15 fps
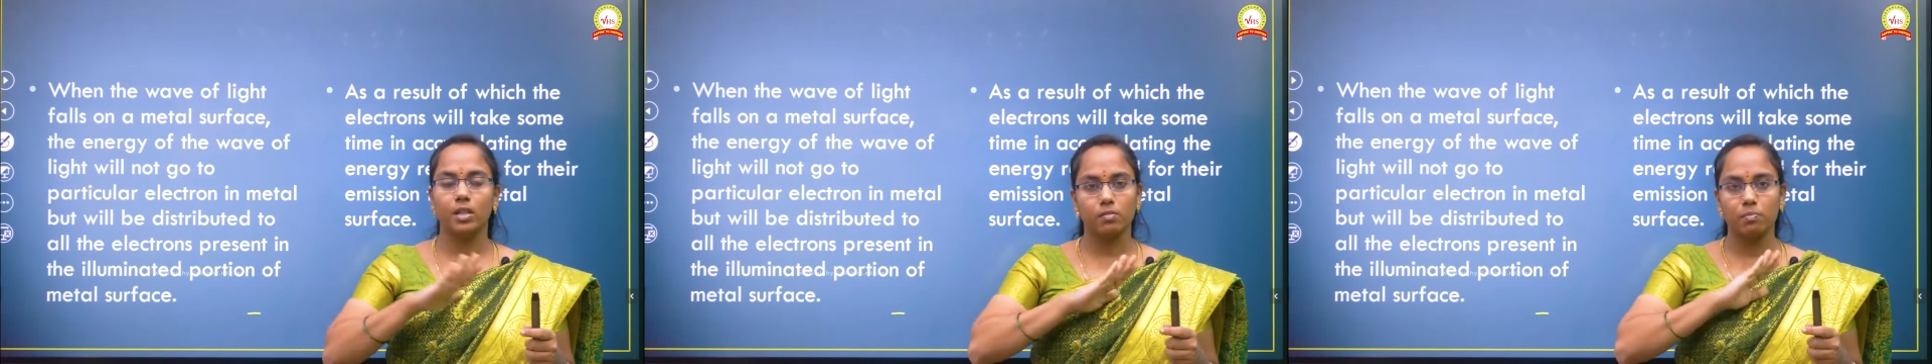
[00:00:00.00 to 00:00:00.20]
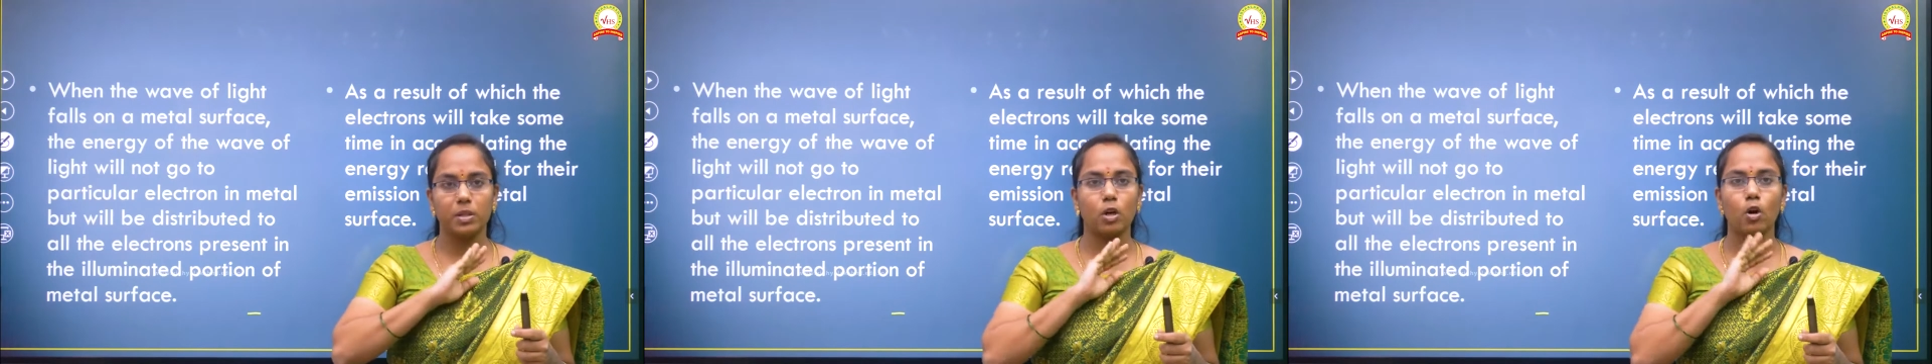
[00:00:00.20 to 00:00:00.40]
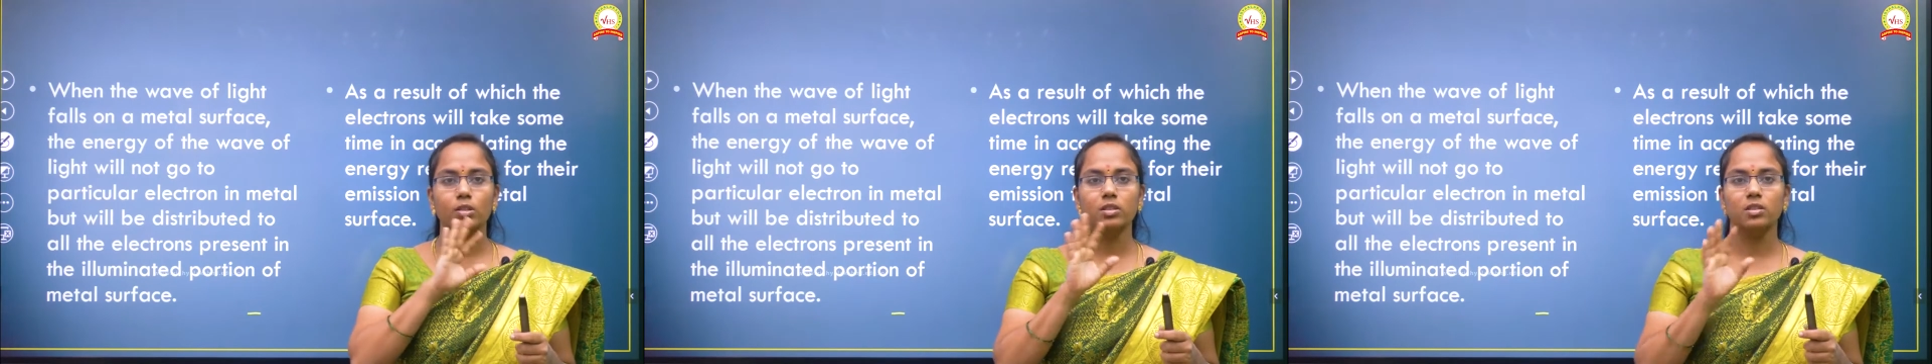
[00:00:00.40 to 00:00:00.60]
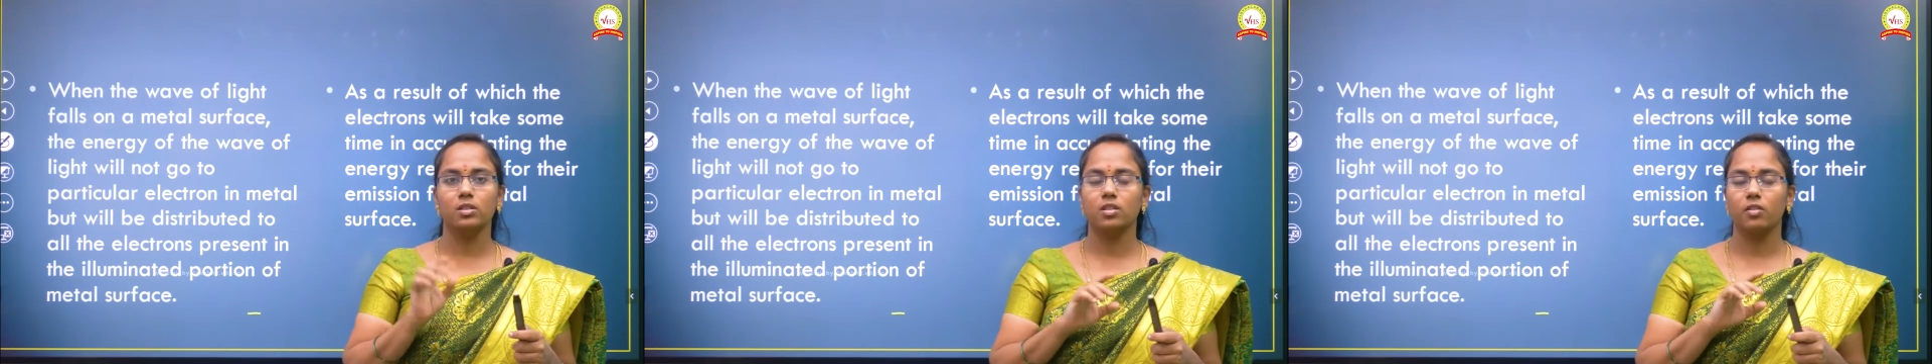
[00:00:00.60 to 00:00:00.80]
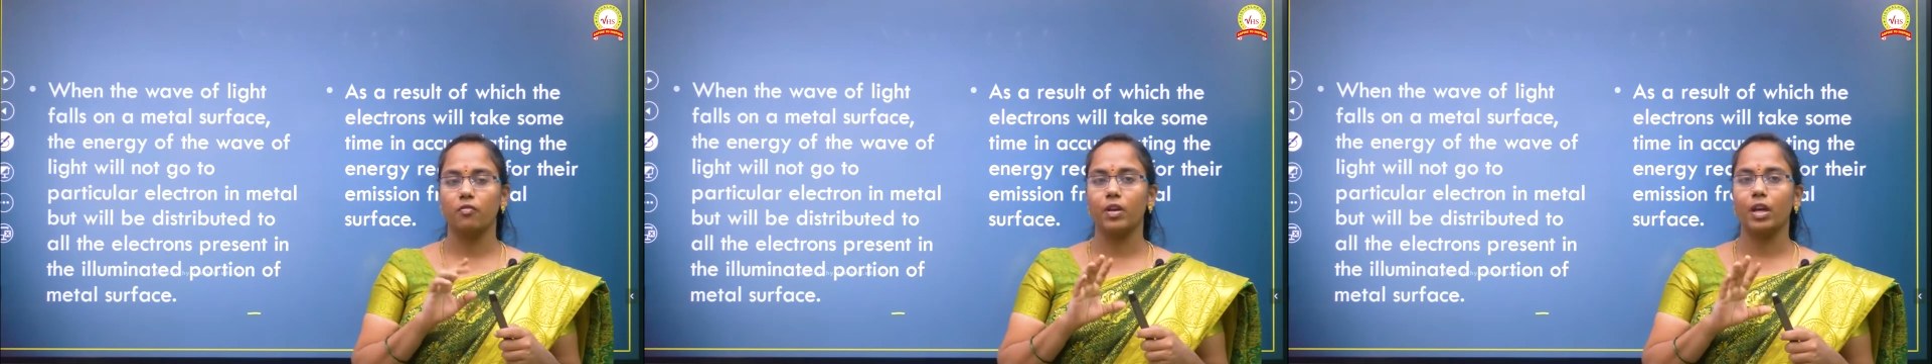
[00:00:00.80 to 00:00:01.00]
because it
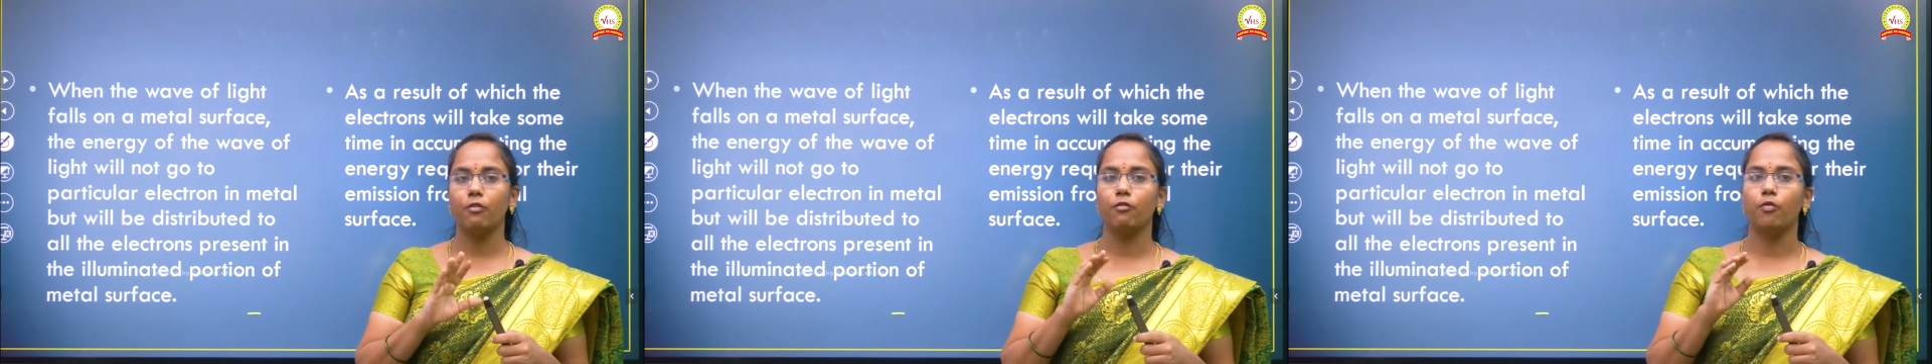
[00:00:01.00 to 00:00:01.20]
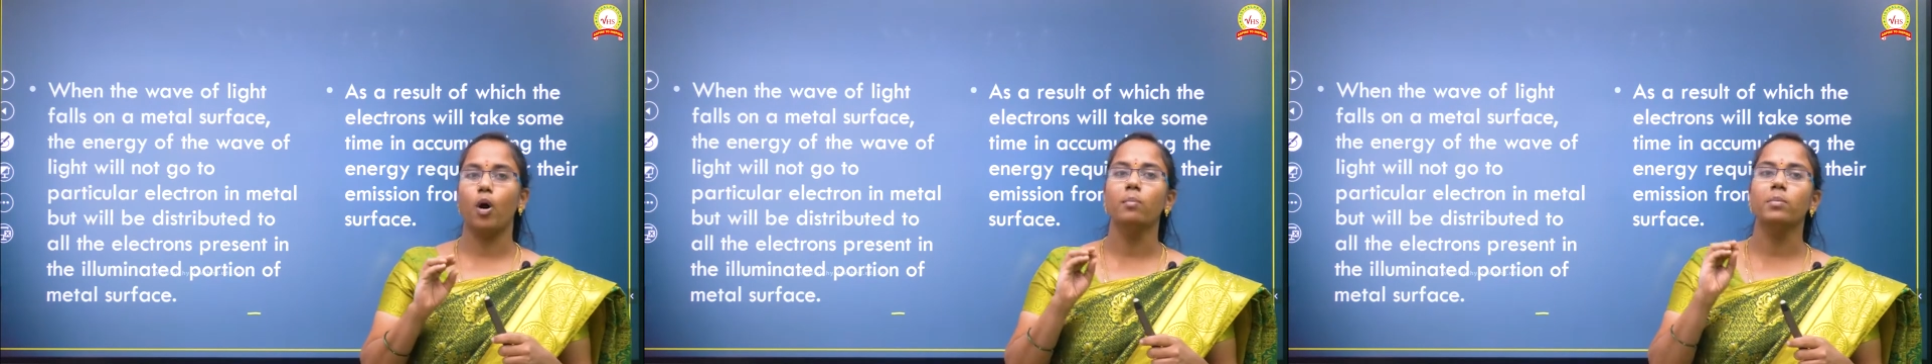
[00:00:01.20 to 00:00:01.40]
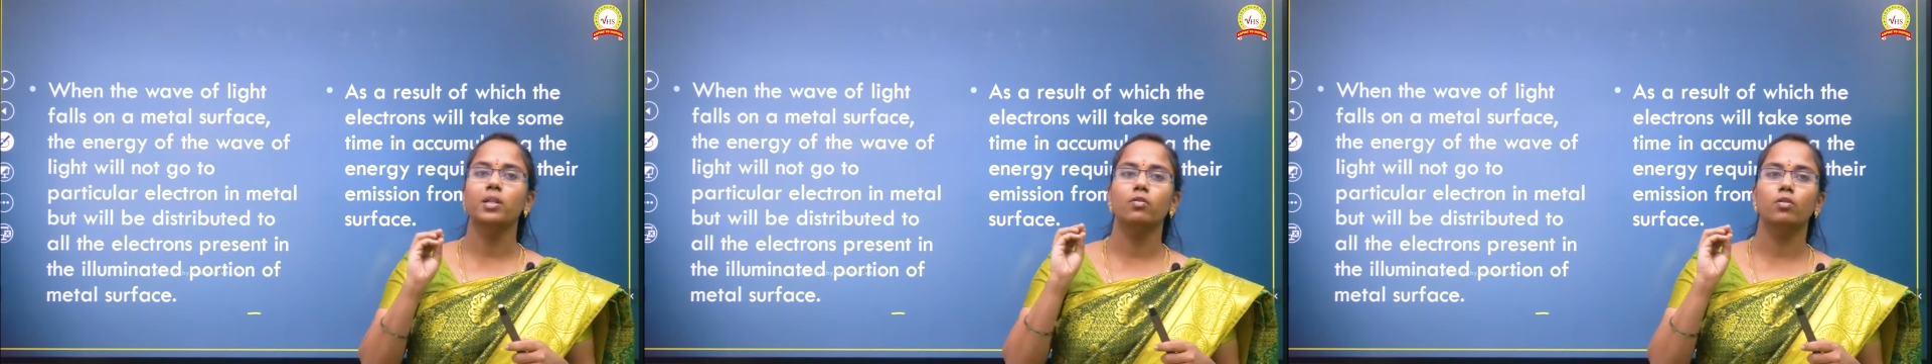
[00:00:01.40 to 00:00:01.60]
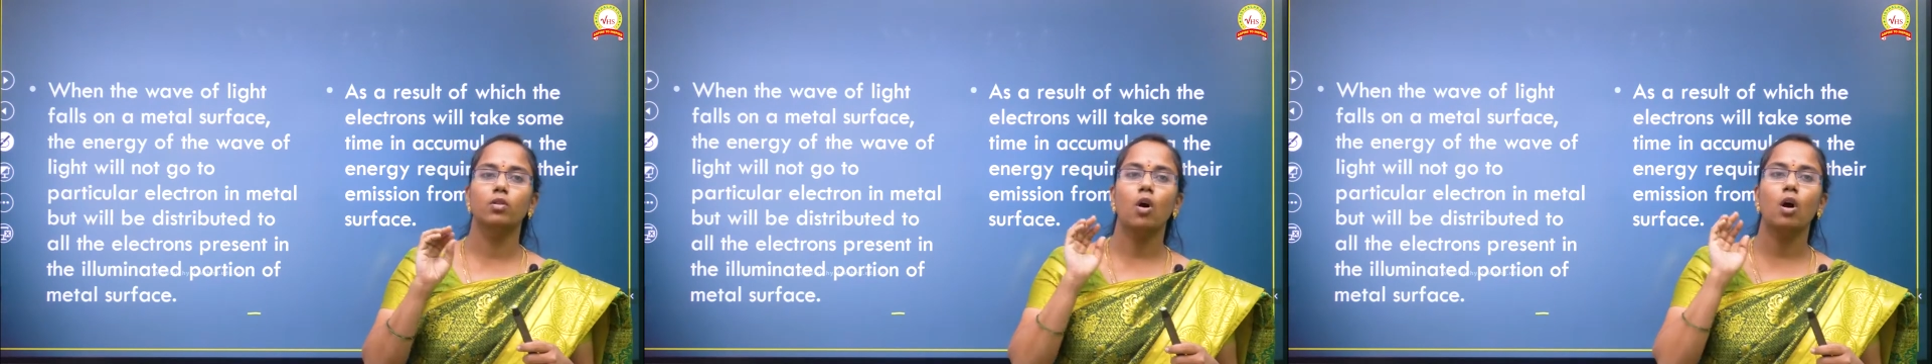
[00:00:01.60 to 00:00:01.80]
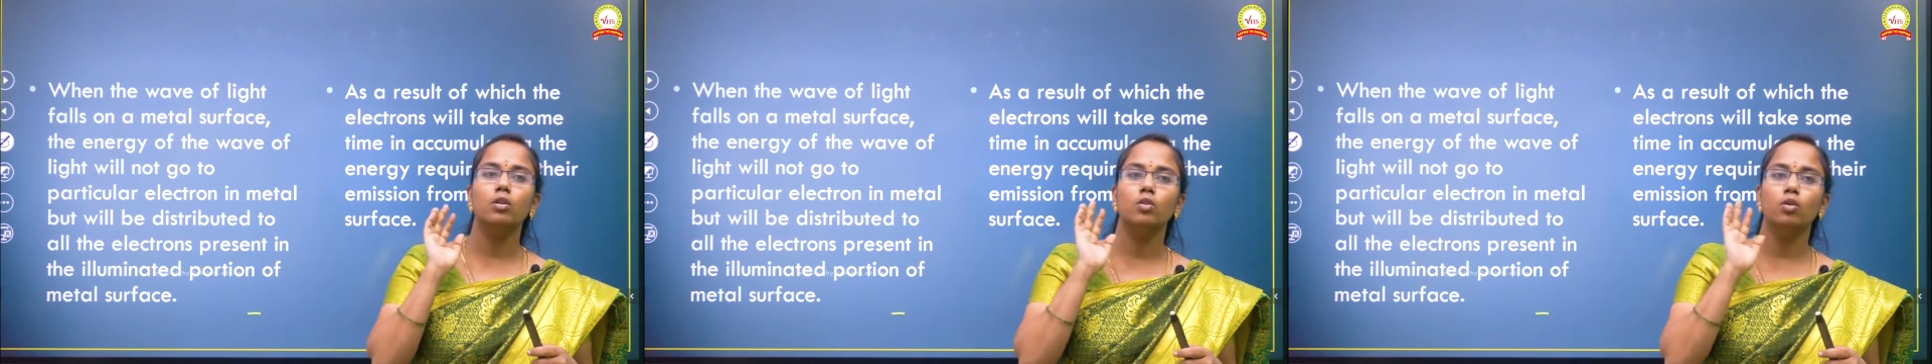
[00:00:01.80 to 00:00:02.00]
is a waveform, it will
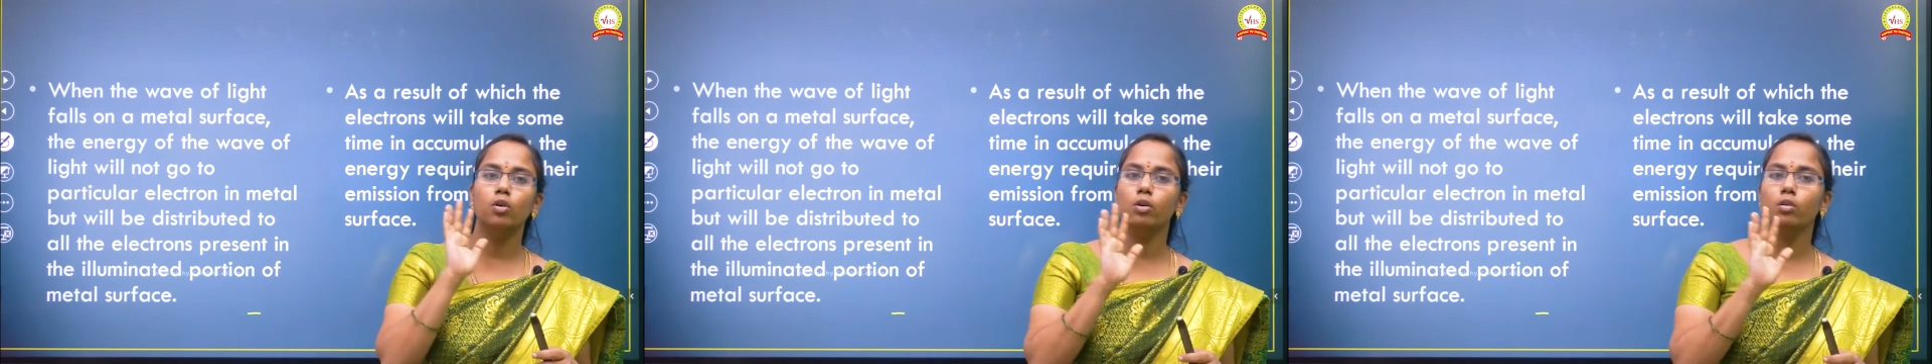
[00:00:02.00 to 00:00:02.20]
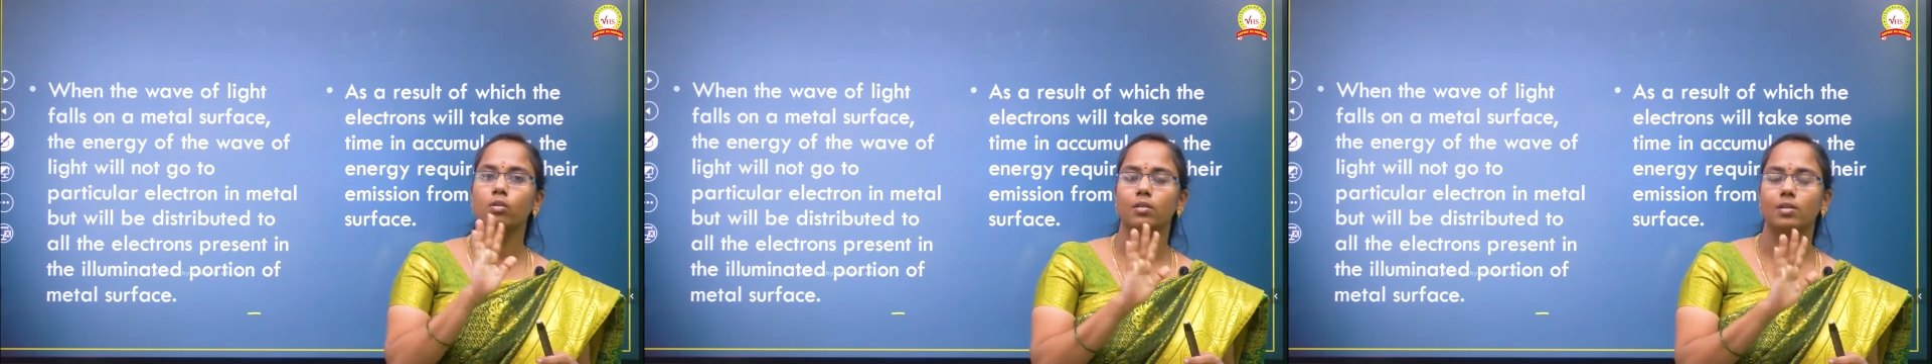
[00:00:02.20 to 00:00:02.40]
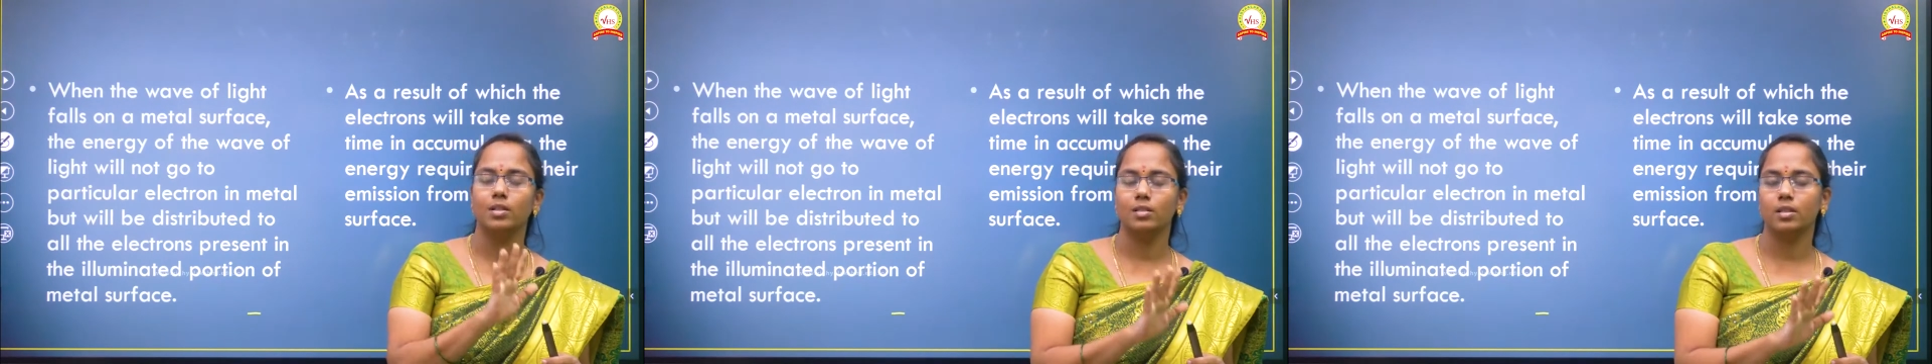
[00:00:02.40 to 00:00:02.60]
not go